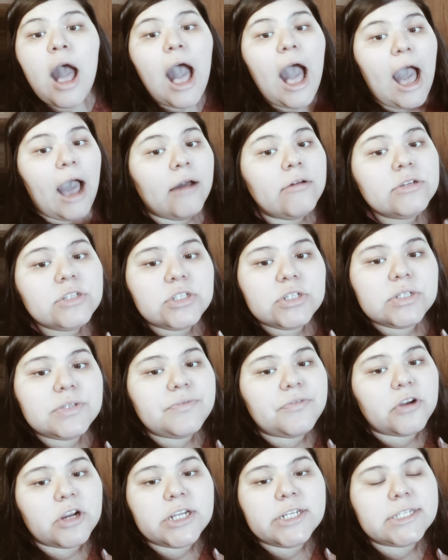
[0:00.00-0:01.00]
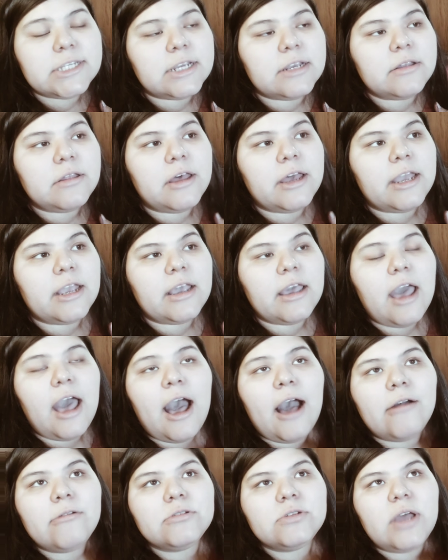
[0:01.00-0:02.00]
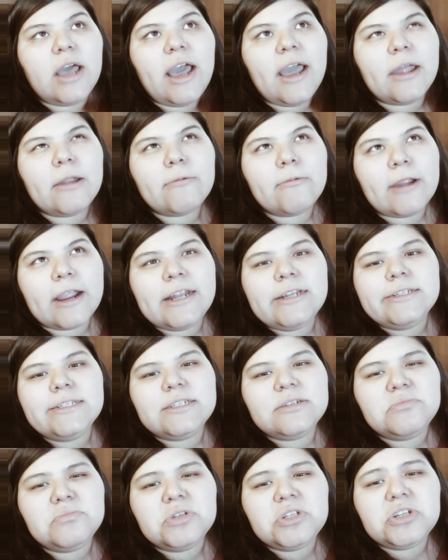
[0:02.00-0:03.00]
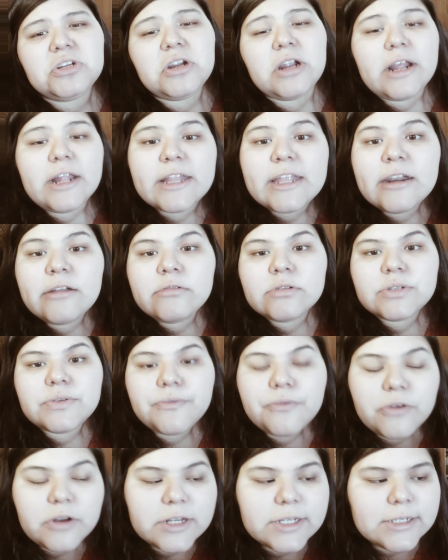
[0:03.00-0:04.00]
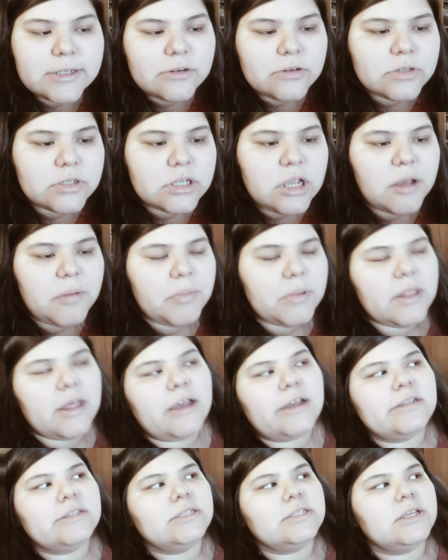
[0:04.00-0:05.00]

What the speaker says: I was just freezing. Like, I had ran a temperature, and then I was freezing on top of that.